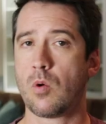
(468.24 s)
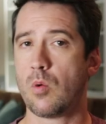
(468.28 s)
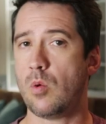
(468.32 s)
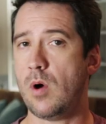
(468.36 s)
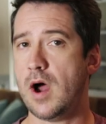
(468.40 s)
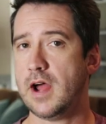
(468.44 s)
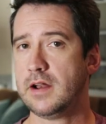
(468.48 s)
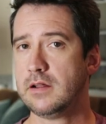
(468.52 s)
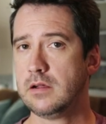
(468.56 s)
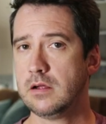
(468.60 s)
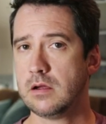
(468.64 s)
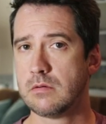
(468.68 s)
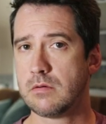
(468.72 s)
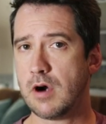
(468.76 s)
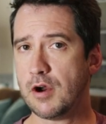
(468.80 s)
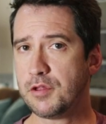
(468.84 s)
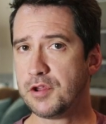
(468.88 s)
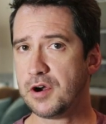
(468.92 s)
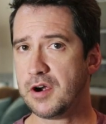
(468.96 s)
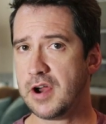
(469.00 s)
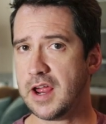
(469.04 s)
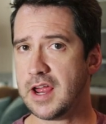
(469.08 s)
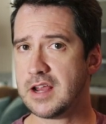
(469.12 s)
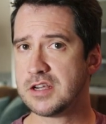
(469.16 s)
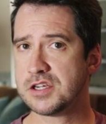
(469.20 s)
For one,
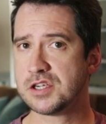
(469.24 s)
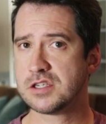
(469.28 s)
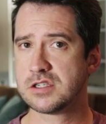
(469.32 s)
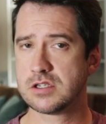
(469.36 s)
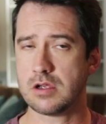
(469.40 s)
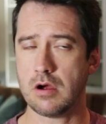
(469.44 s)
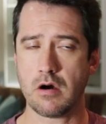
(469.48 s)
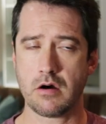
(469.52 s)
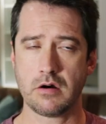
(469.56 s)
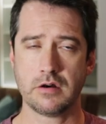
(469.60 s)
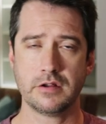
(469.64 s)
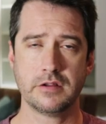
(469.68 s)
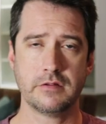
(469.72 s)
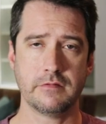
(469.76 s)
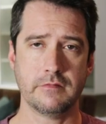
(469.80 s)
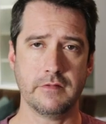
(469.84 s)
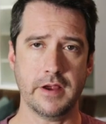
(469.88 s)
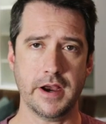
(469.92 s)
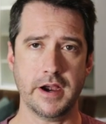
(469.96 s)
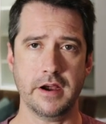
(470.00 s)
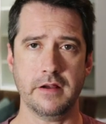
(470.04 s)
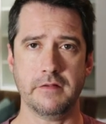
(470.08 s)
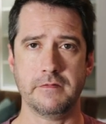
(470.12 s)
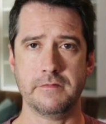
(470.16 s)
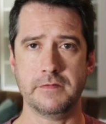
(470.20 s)
rotary engines aren't
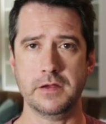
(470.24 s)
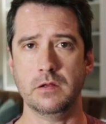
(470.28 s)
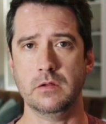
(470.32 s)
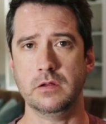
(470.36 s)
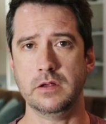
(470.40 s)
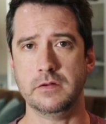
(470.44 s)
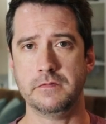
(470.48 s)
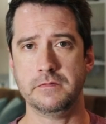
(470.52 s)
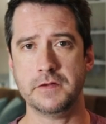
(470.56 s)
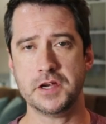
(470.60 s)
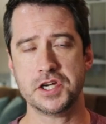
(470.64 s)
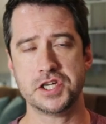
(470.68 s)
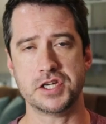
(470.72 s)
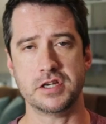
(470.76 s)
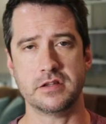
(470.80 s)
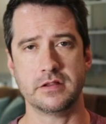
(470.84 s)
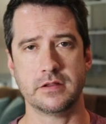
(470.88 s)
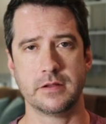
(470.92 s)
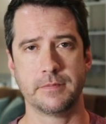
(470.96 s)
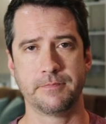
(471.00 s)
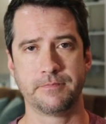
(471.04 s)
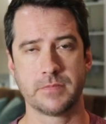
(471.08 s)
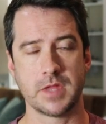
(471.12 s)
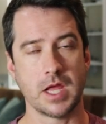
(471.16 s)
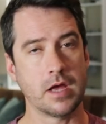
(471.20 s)
very fuel
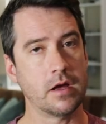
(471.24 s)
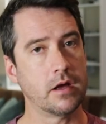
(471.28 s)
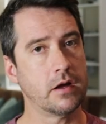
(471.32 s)
efficient.